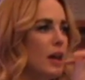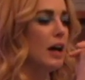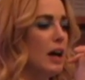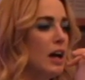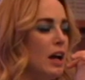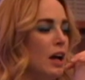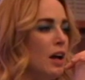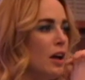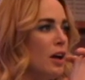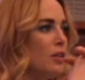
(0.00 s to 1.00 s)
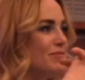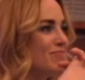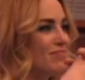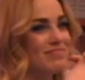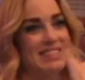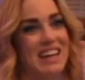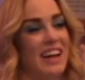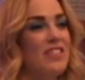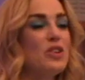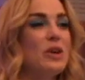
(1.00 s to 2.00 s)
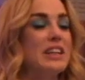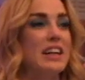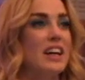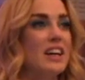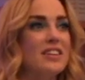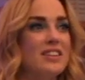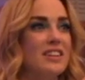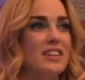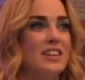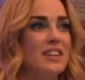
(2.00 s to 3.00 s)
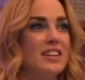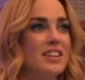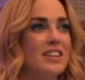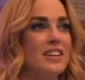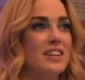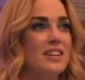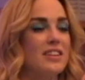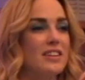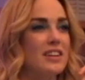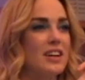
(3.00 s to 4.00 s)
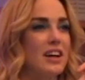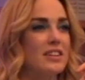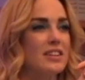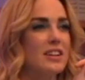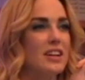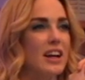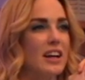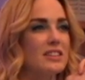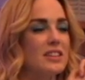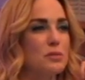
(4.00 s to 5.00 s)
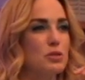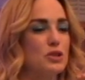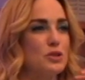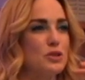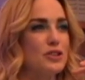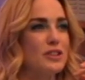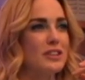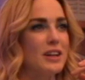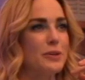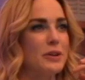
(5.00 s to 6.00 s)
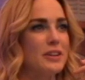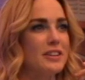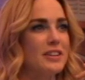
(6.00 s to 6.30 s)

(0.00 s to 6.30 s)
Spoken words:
I have no idea. Yeah, you gotta ask the producers on that one.